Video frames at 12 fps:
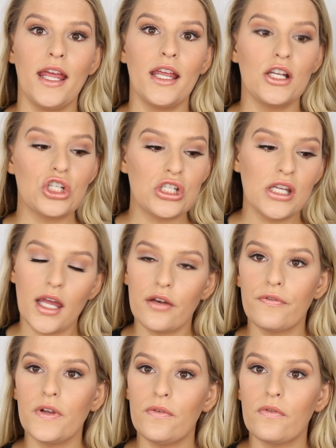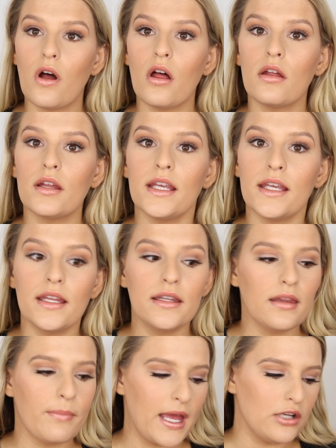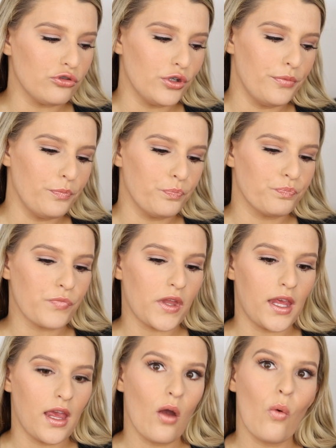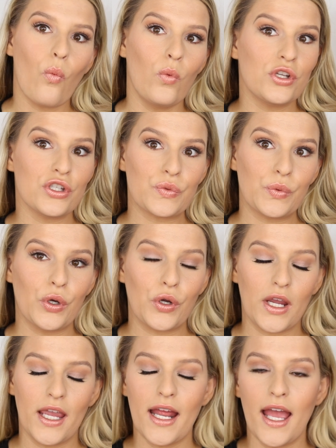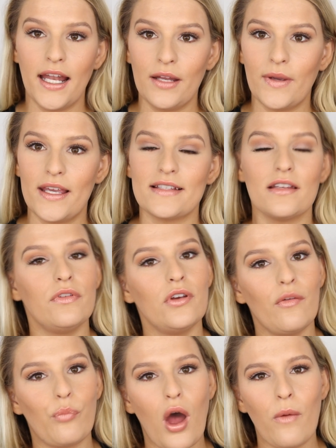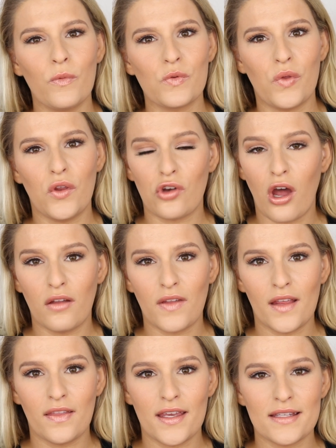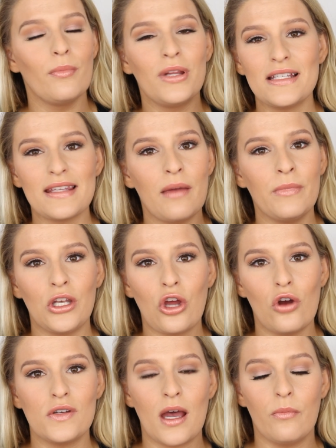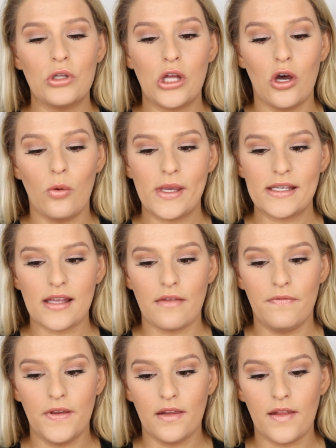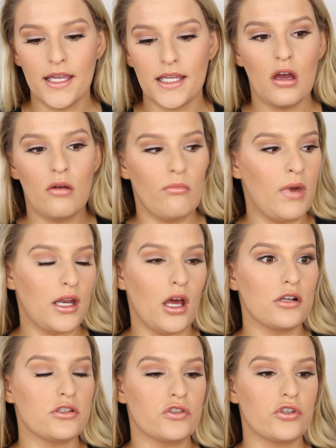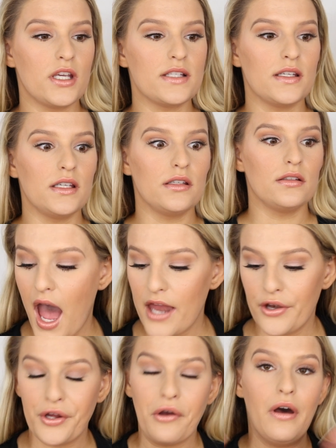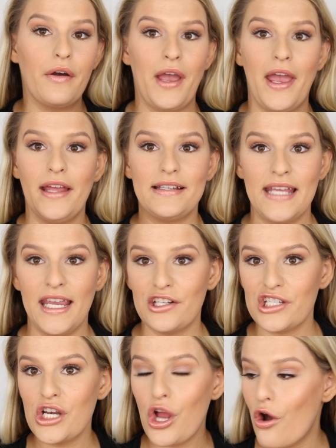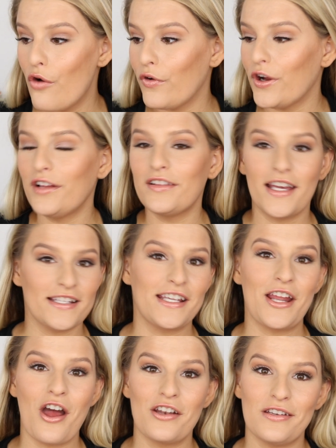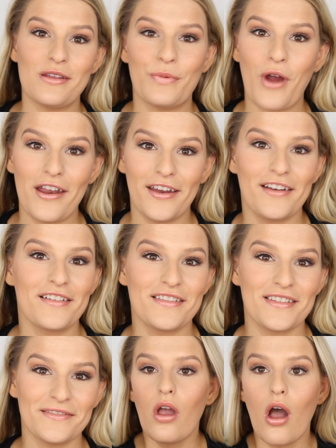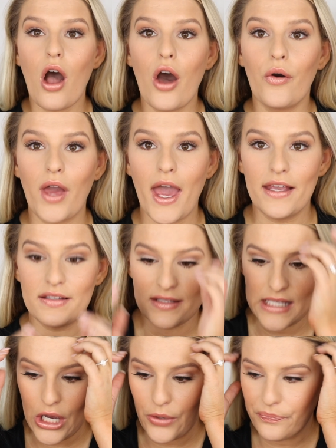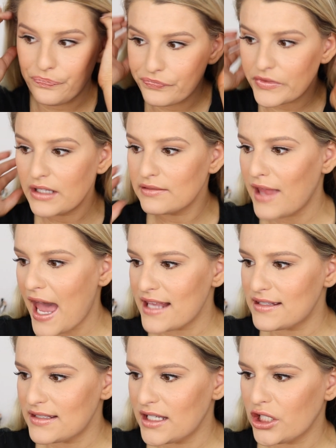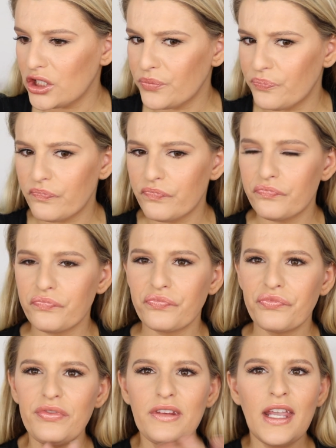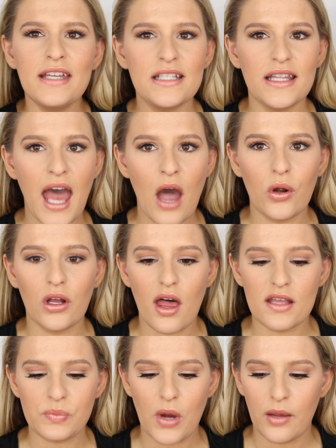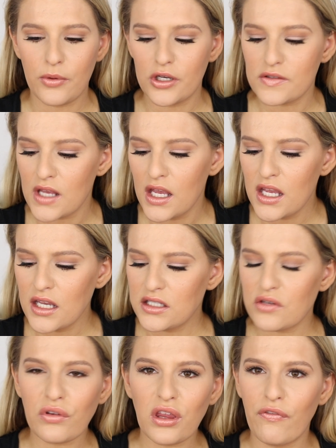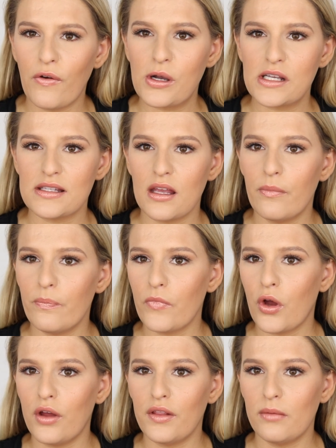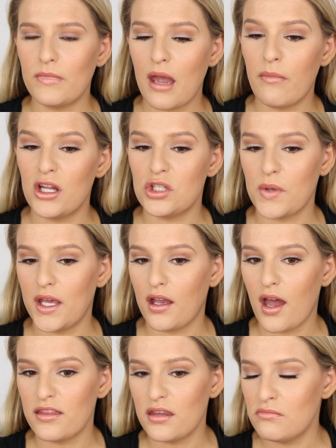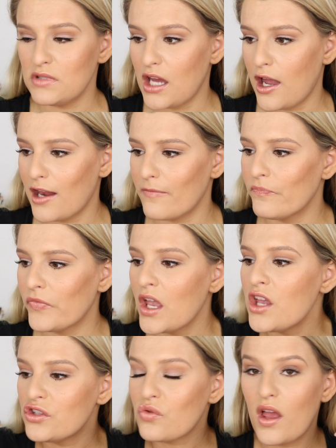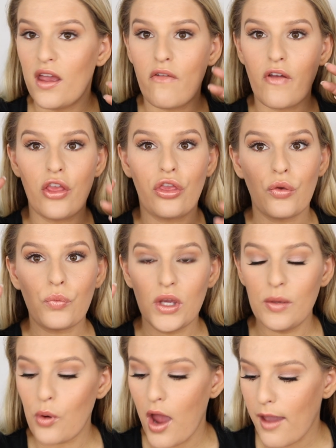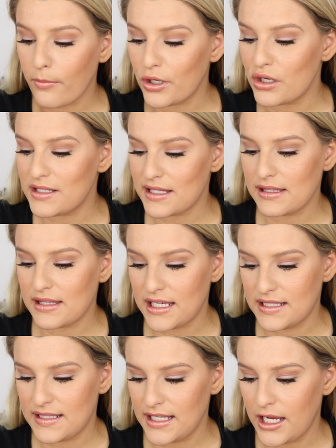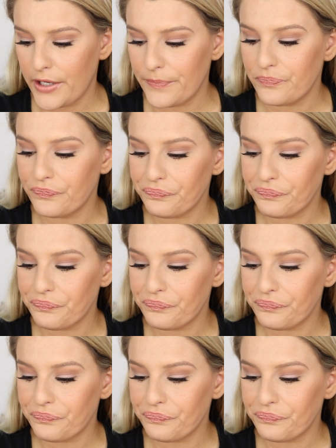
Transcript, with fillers: And she had a free for all in the bedroom, which is real great. Anyways, if you have problems with your dog like this, please let me know down below because I feel like my dog's just crazy. I don't know. Okay, tangent over. Let's get on to the products. Okay, so last year, I did the Hourglass primers. Didn't really focus them on them that much, but I got them done. So I have three primers this year.